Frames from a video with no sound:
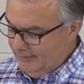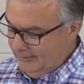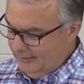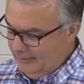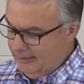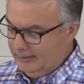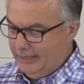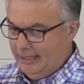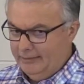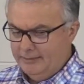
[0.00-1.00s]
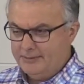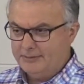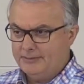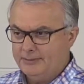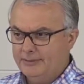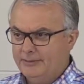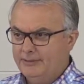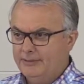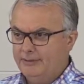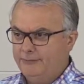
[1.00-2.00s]
It counters
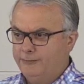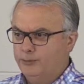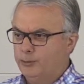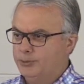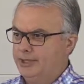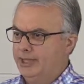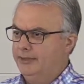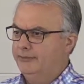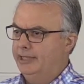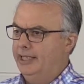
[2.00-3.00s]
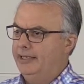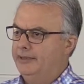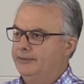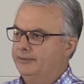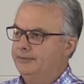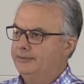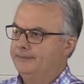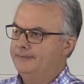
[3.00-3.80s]
the force that evil has.